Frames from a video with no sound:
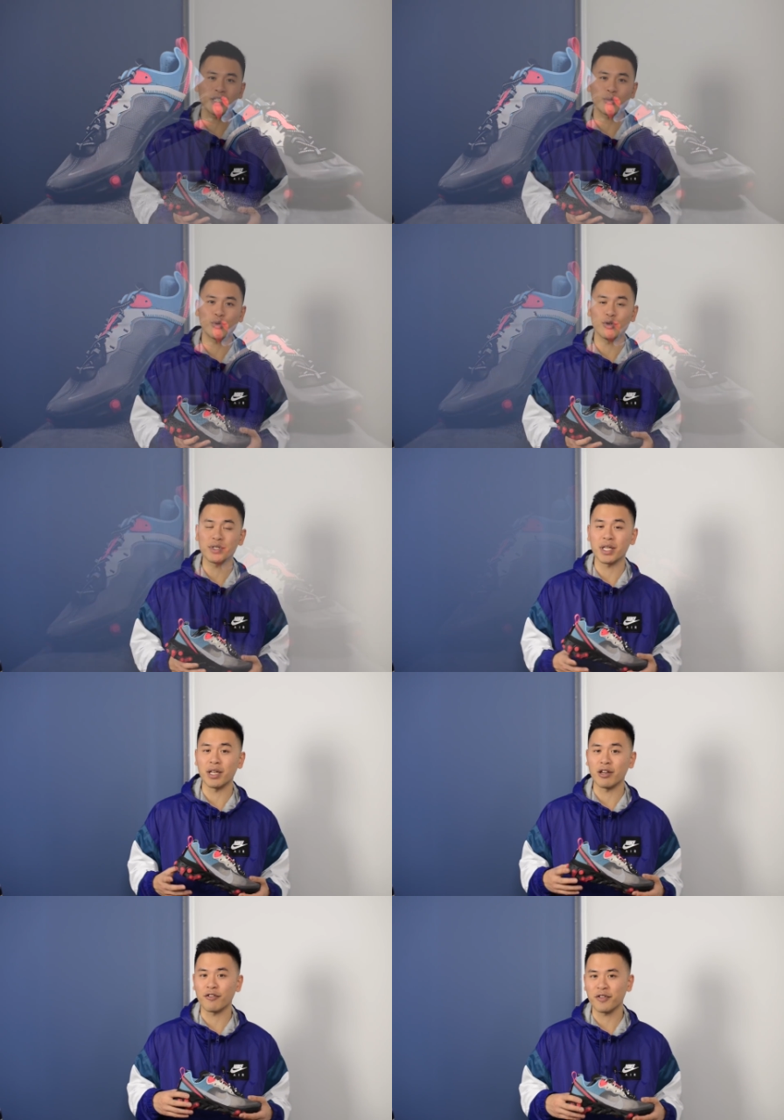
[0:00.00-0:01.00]
going to produce in the
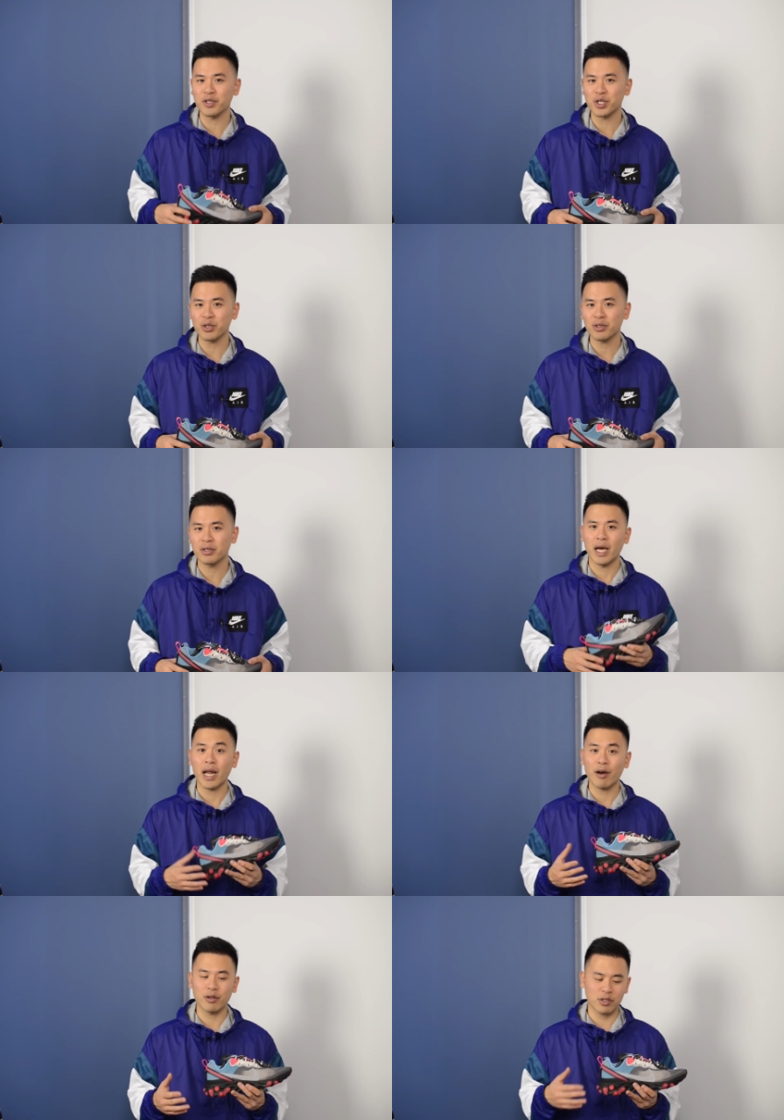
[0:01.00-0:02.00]
near future and
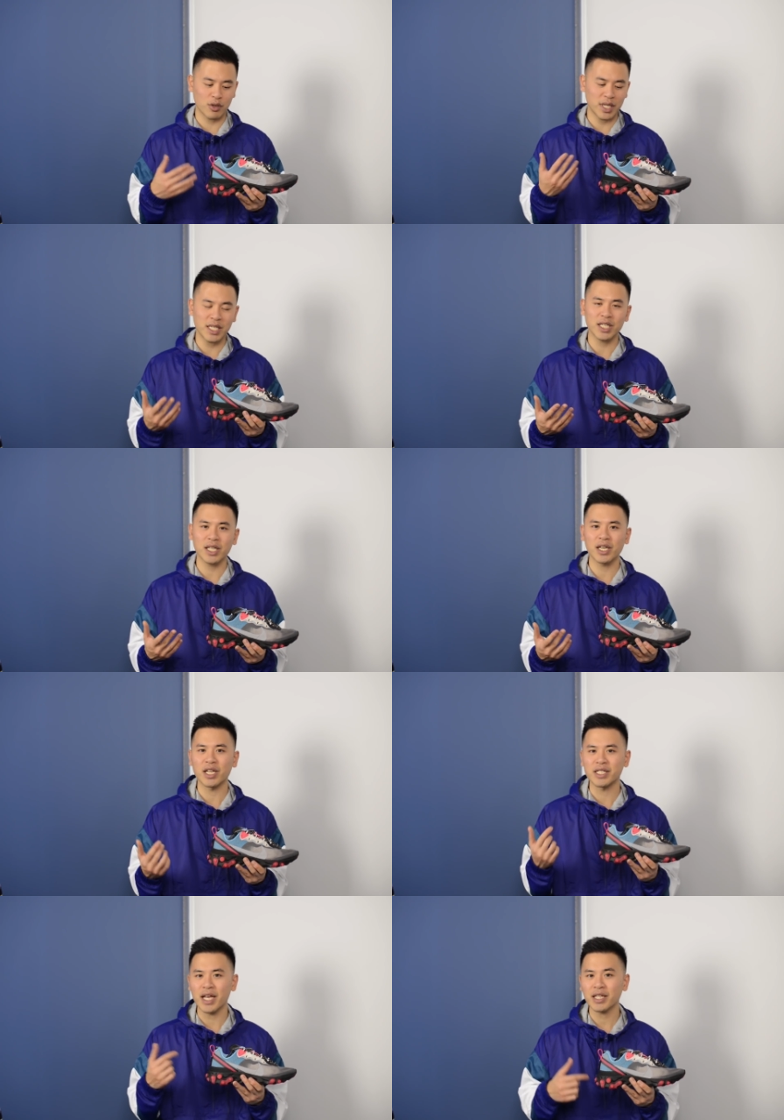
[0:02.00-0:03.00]
how they're strategically going
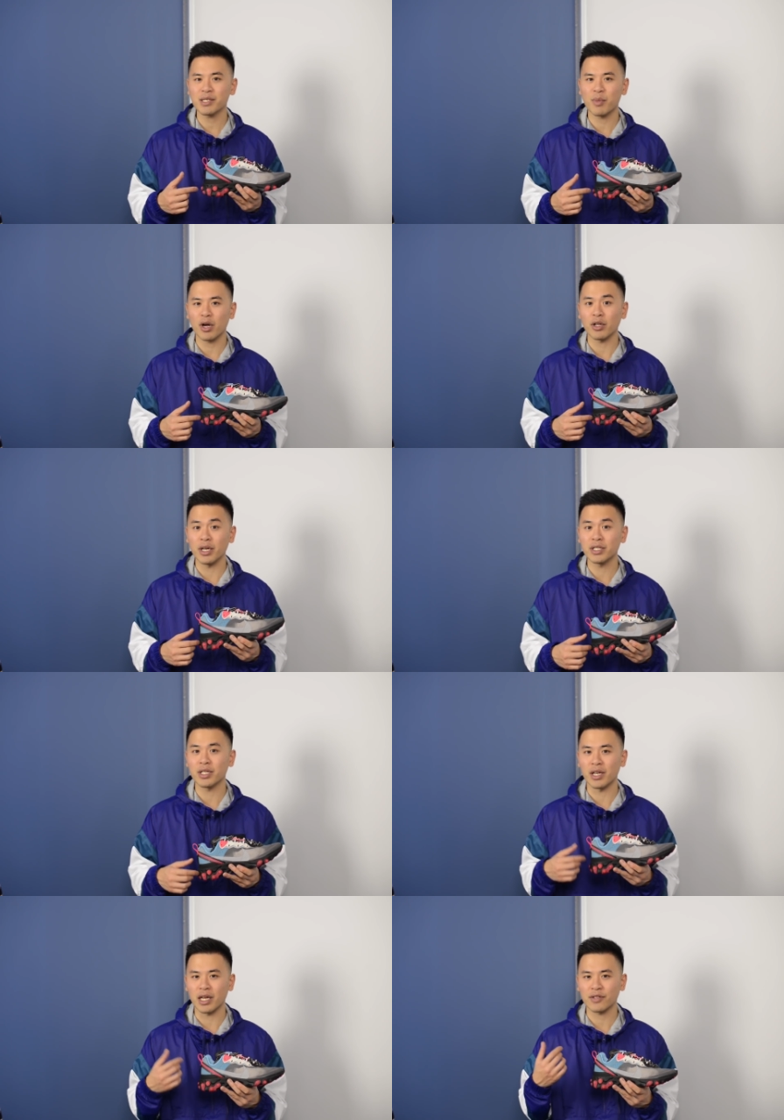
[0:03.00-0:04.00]
to take this model into
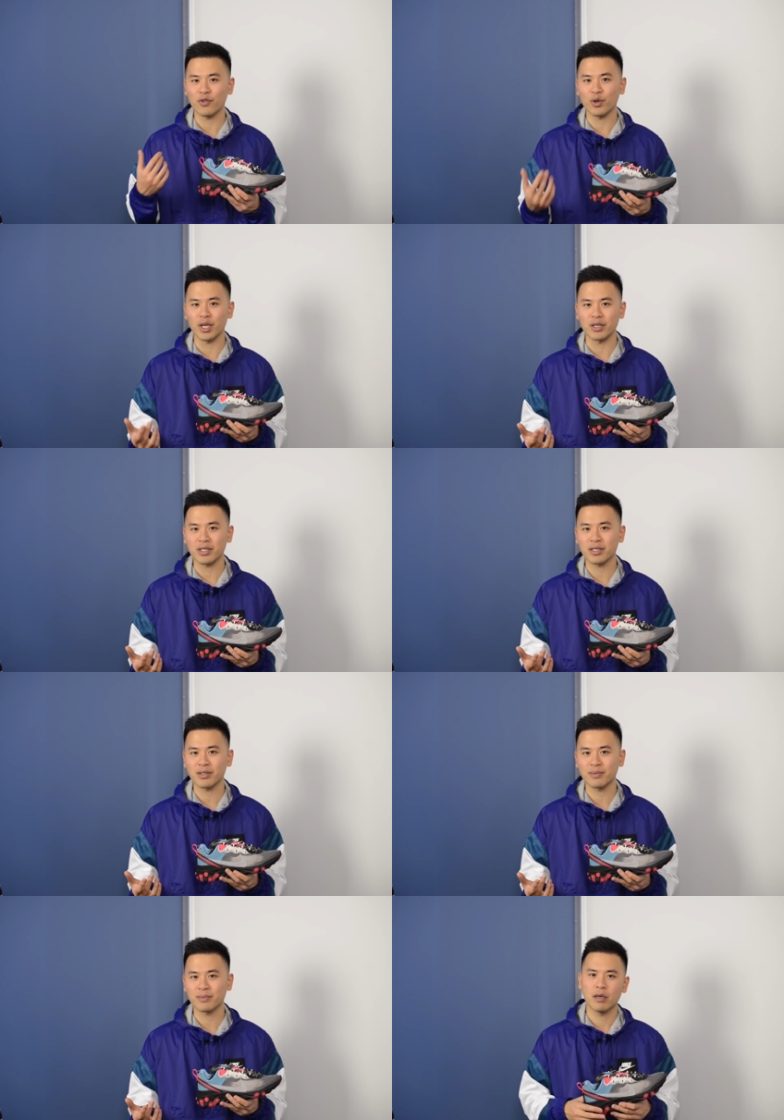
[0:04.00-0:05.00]
the next few years.
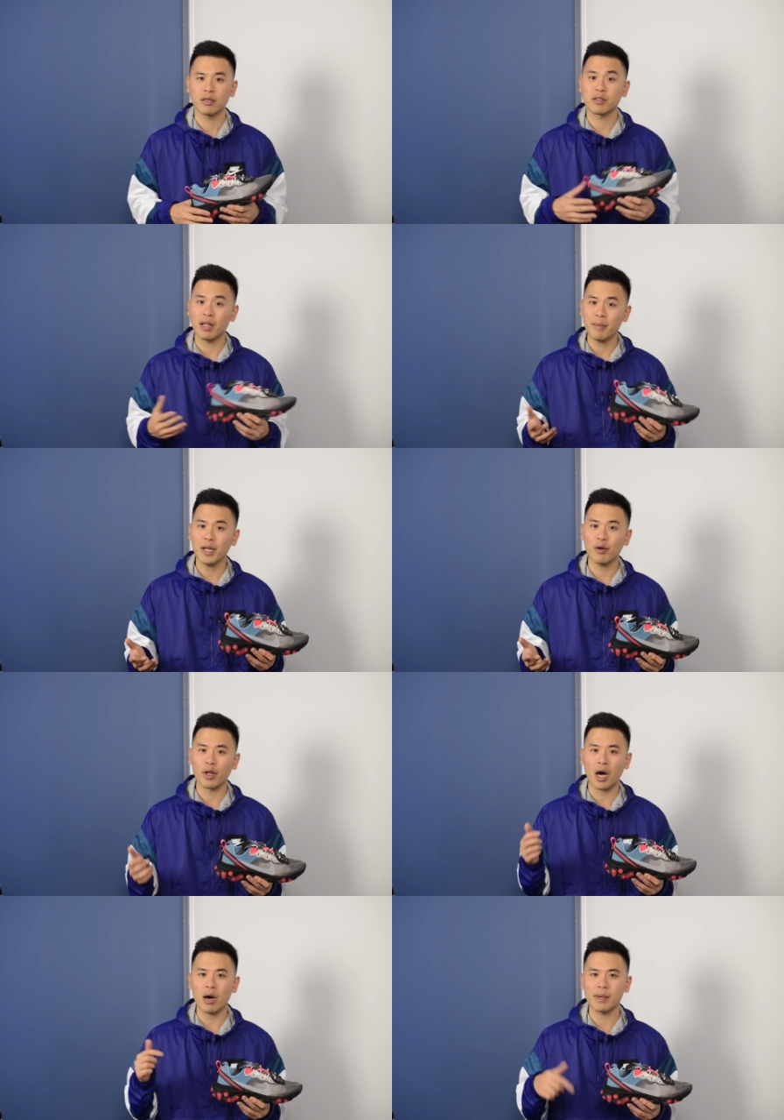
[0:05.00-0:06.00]
So let me know in
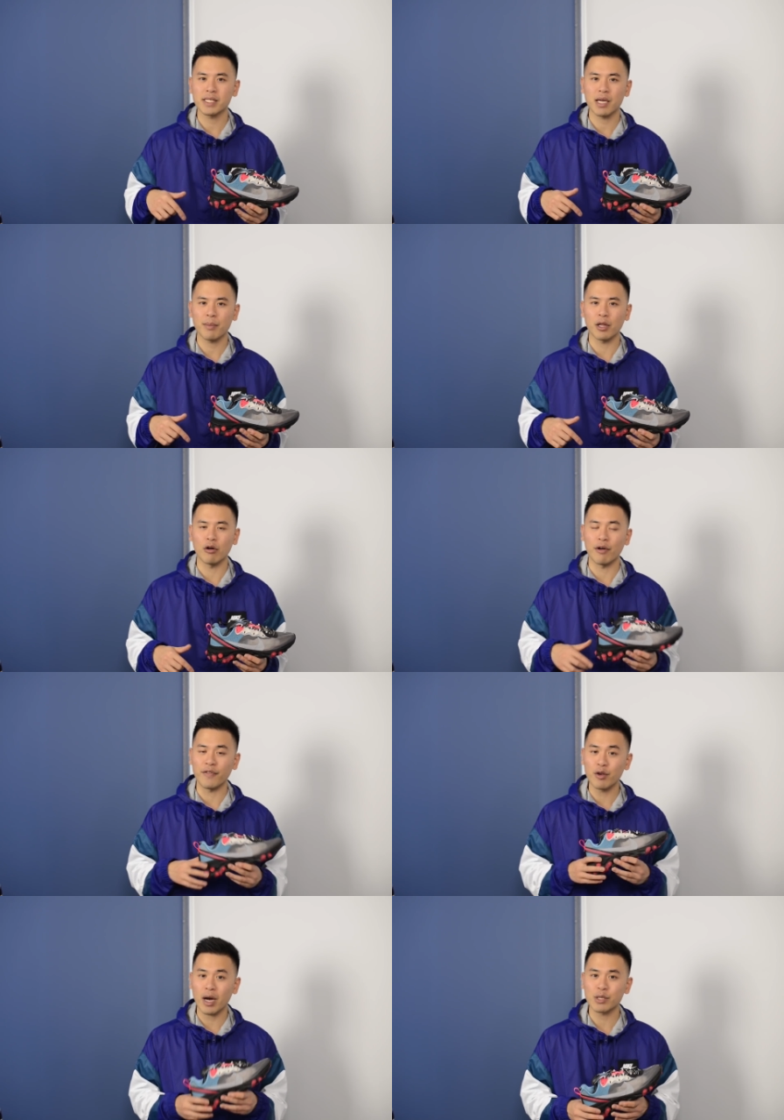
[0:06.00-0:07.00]
the comments down below if
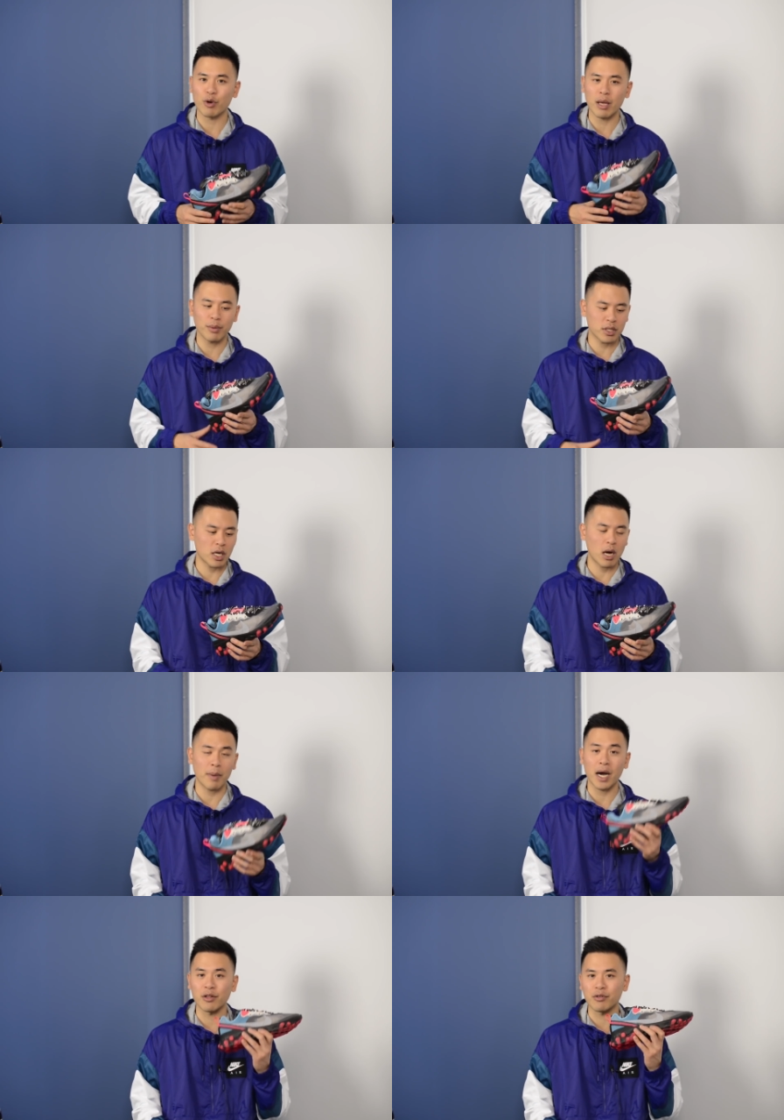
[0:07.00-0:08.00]
you guys were able to cop
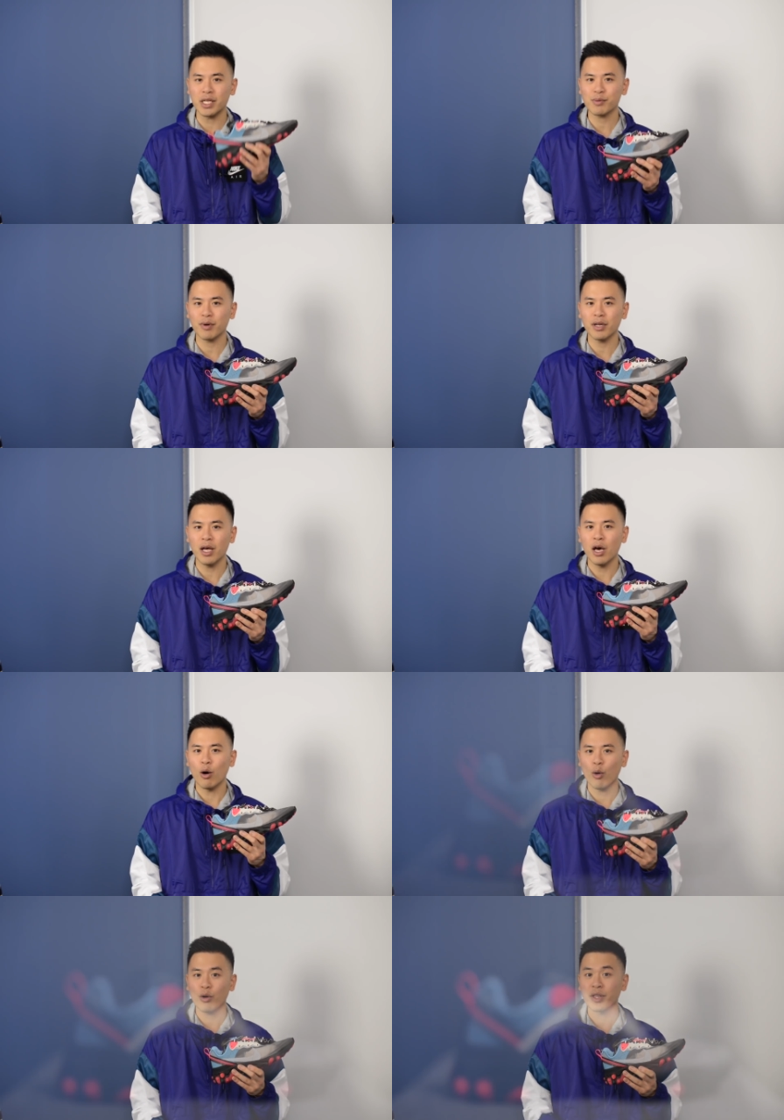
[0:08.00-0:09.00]
either this one
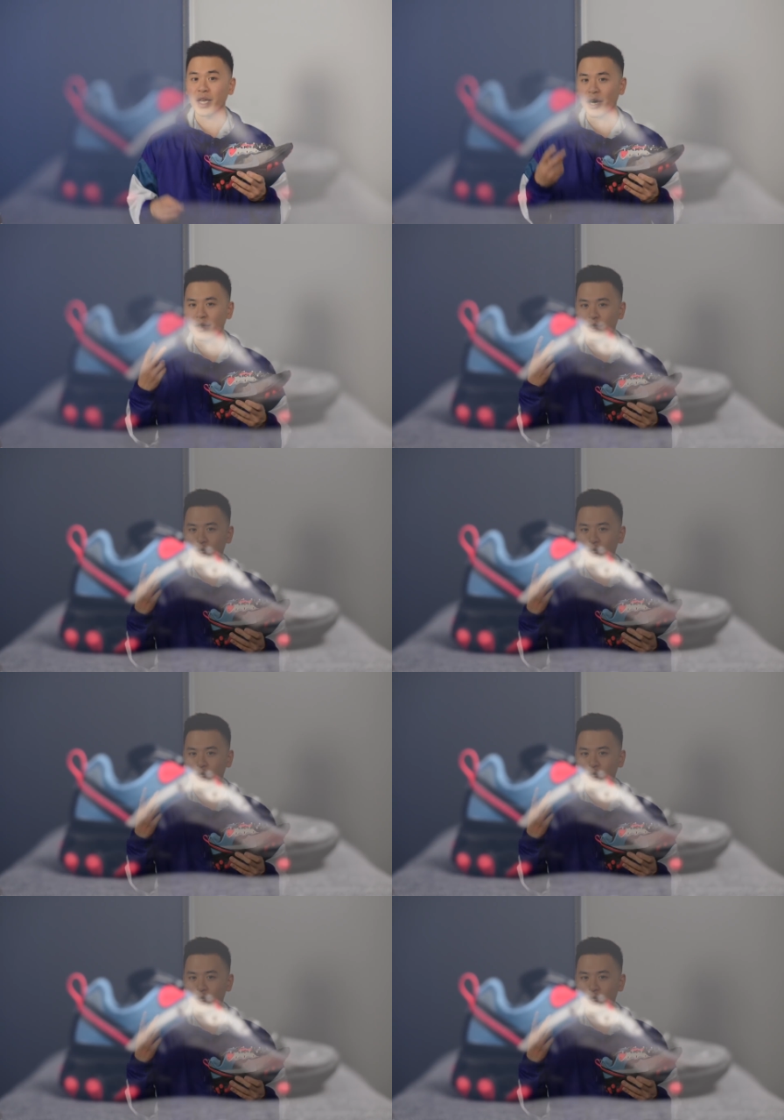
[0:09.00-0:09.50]
or the other